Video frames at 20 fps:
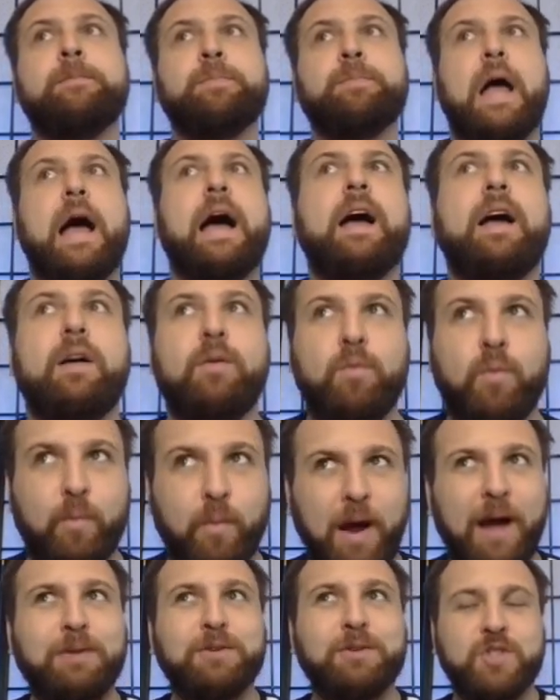I,
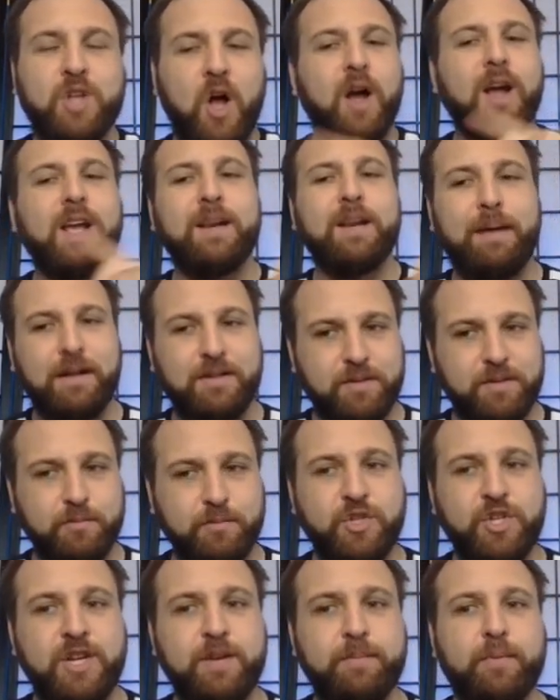I was talking about some
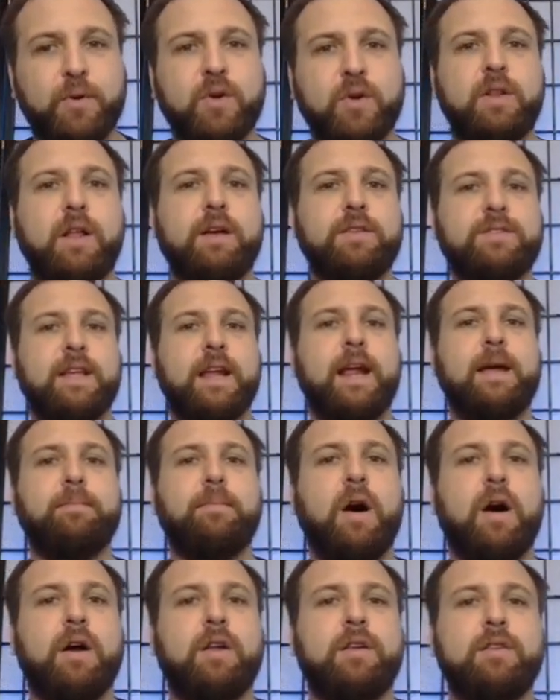cheaper gloves that I
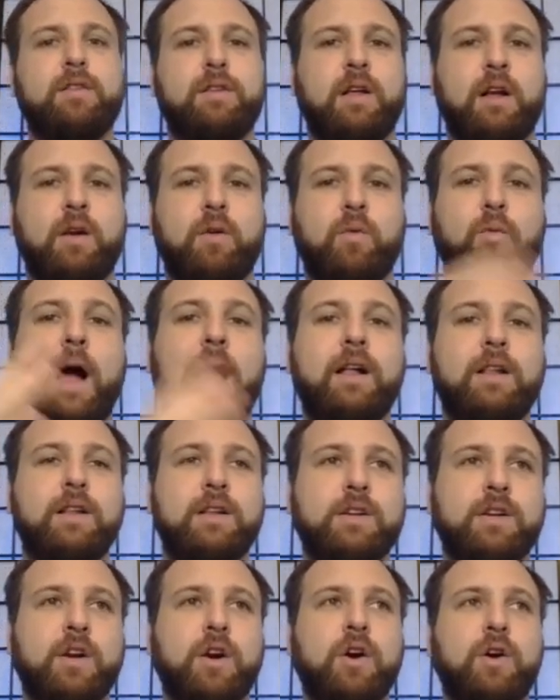bought a while
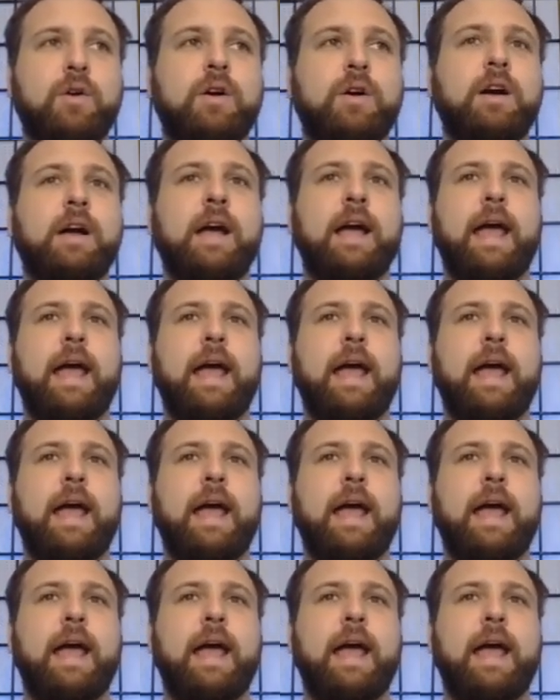ago,